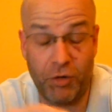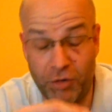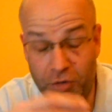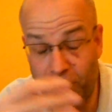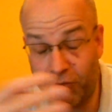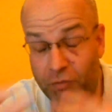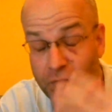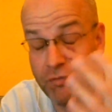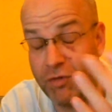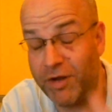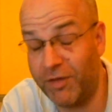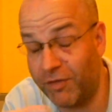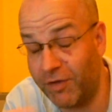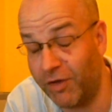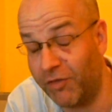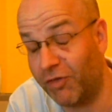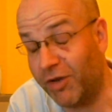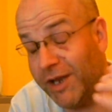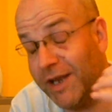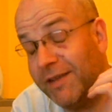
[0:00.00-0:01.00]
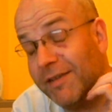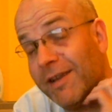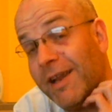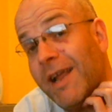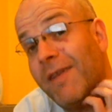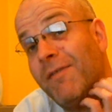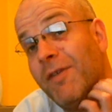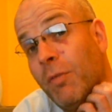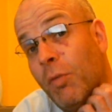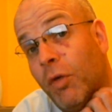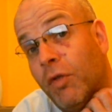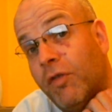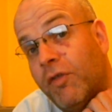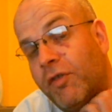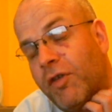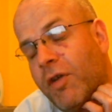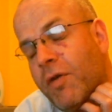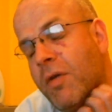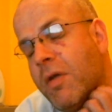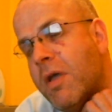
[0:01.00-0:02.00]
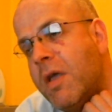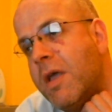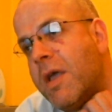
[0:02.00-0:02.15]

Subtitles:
do some research on the internet if you want to.